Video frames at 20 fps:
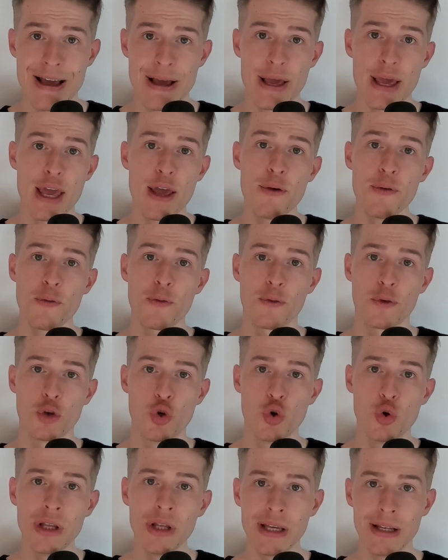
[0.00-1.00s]
If you
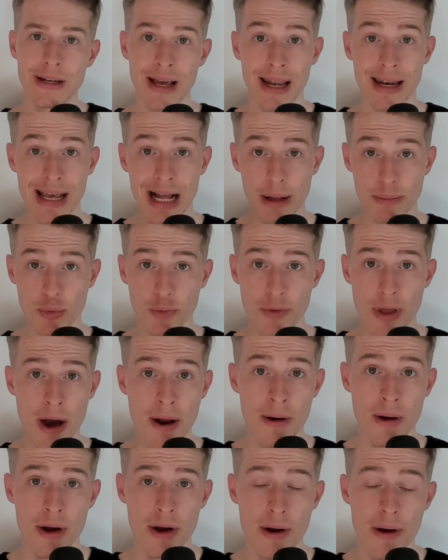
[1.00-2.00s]
need any help with that,
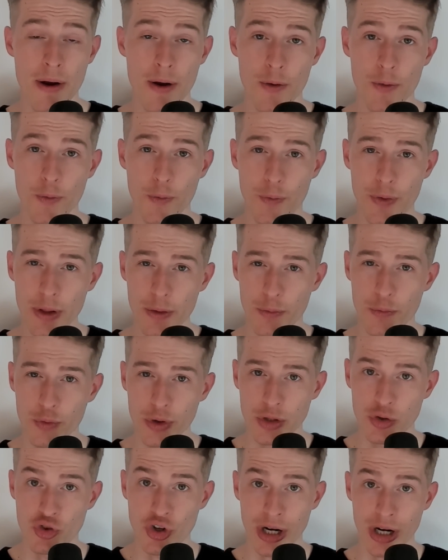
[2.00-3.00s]
feel free
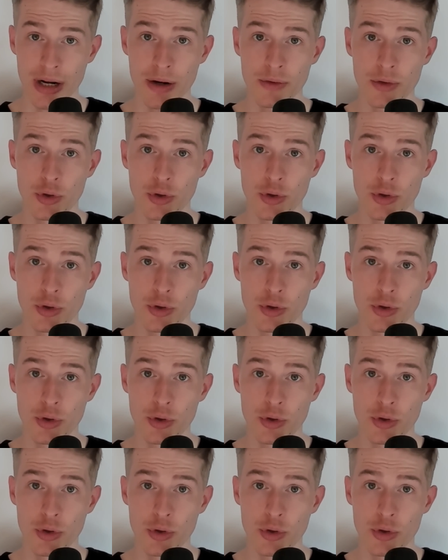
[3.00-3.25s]
to check out the